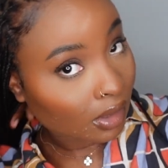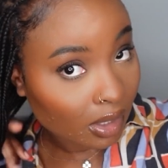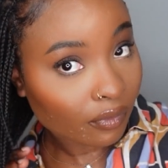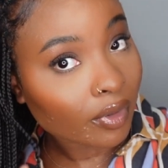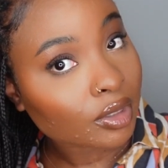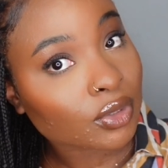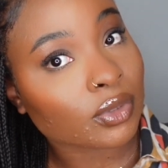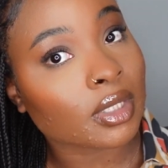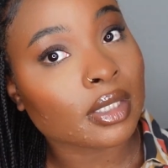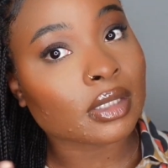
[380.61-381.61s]
if I do
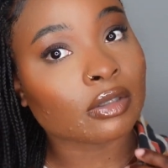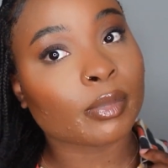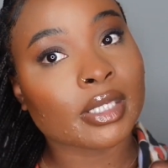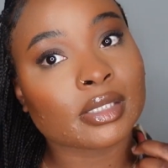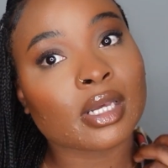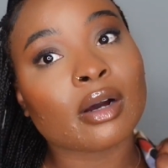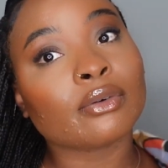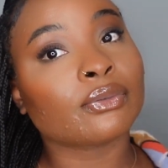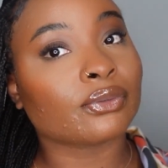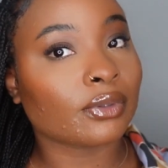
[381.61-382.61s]
say so
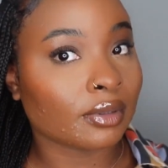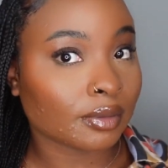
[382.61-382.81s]
myself.